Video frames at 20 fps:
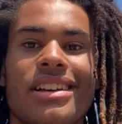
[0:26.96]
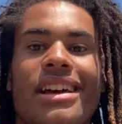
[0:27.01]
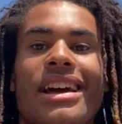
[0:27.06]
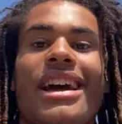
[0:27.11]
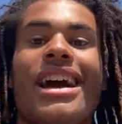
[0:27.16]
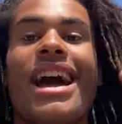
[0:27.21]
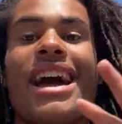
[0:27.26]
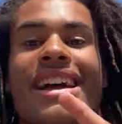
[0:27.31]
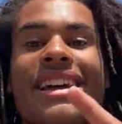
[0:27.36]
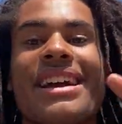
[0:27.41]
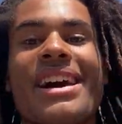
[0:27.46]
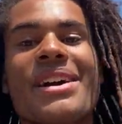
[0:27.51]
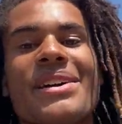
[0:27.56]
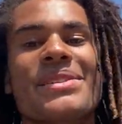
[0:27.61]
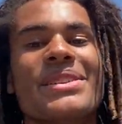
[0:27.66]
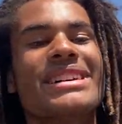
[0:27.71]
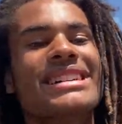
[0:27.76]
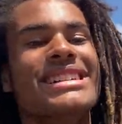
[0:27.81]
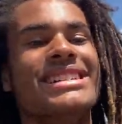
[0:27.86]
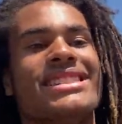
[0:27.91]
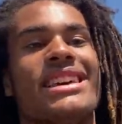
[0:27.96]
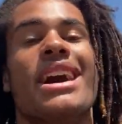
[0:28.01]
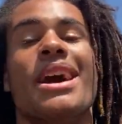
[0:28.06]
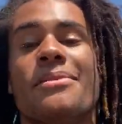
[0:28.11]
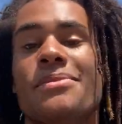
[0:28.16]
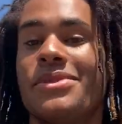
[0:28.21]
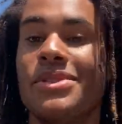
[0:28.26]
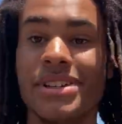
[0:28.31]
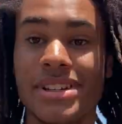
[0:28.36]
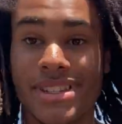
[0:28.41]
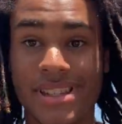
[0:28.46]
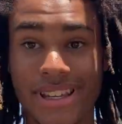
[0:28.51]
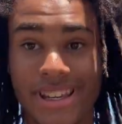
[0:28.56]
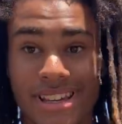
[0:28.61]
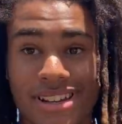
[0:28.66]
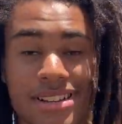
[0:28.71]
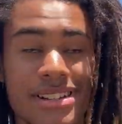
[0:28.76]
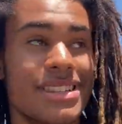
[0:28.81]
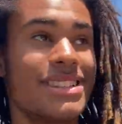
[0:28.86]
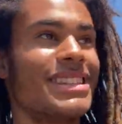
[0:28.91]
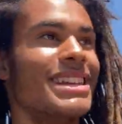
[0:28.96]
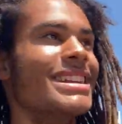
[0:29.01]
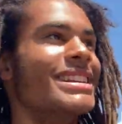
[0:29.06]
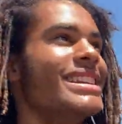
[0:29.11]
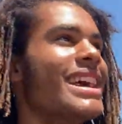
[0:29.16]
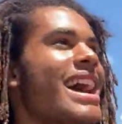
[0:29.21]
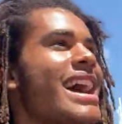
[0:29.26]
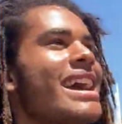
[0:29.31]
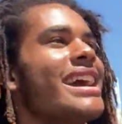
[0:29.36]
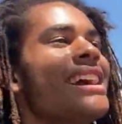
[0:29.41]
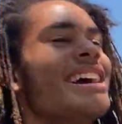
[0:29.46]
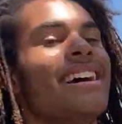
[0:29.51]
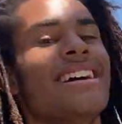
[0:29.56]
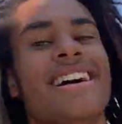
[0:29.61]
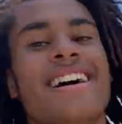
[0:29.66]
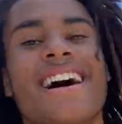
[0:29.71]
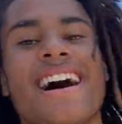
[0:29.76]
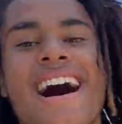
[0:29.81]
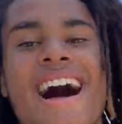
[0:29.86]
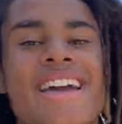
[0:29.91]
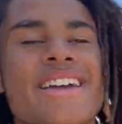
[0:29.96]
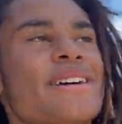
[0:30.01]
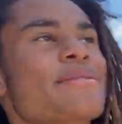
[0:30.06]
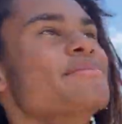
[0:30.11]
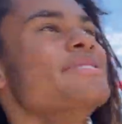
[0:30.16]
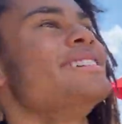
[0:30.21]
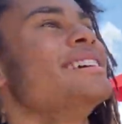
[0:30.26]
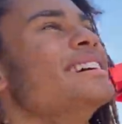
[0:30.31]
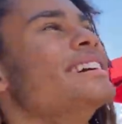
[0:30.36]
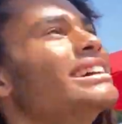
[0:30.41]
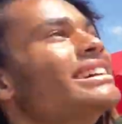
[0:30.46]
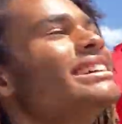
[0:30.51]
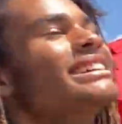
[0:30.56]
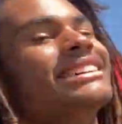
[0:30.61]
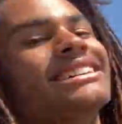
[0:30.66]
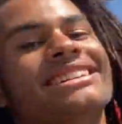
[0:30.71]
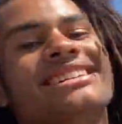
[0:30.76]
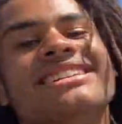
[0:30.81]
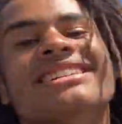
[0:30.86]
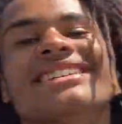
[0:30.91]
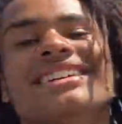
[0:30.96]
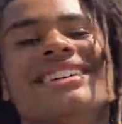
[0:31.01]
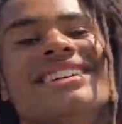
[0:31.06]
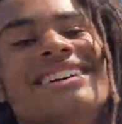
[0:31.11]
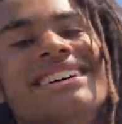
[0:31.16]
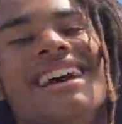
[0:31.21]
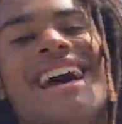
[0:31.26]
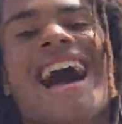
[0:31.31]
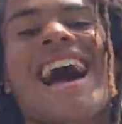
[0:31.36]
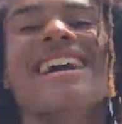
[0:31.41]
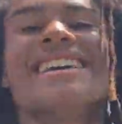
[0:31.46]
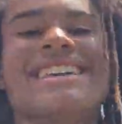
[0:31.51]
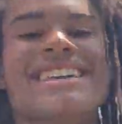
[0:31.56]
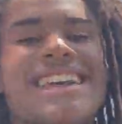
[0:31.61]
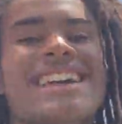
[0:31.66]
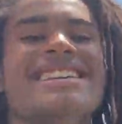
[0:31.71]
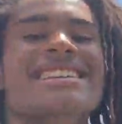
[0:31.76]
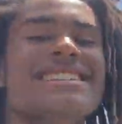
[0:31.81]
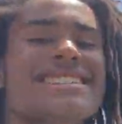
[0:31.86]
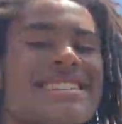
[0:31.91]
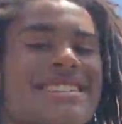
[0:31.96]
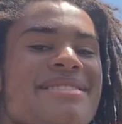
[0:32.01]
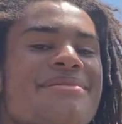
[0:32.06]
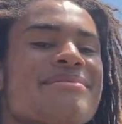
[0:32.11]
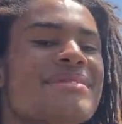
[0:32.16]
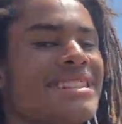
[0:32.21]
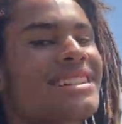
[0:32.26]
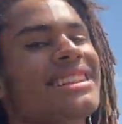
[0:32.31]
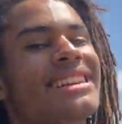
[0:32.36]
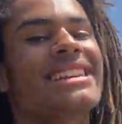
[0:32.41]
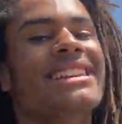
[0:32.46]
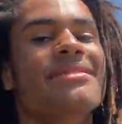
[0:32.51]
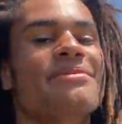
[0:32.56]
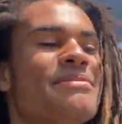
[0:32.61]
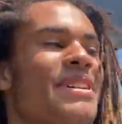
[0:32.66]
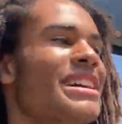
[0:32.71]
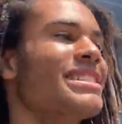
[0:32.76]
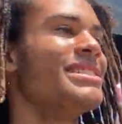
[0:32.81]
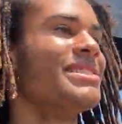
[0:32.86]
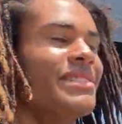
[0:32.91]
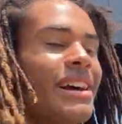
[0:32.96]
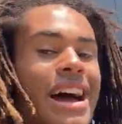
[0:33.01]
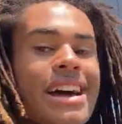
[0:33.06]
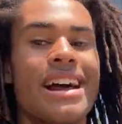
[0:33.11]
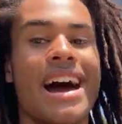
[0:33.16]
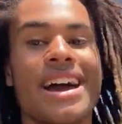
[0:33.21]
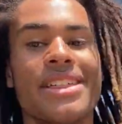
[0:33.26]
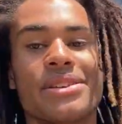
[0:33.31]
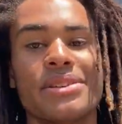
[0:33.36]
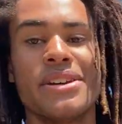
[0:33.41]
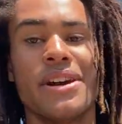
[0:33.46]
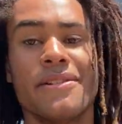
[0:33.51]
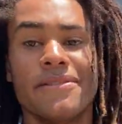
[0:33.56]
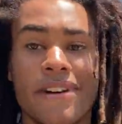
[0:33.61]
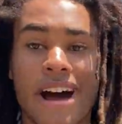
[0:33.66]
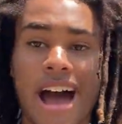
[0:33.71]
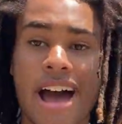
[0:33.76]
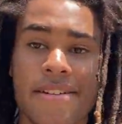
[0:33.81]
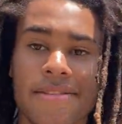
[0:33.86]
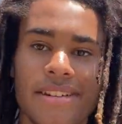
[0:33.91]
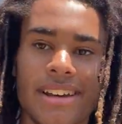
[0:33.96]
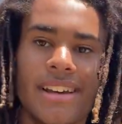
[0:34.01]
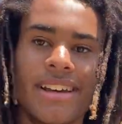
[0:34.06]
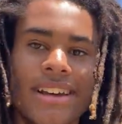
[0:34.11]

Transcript: Hey yo, what is up Thrill Seekers? Today I am here at Kings Dominion. about to ride I-305.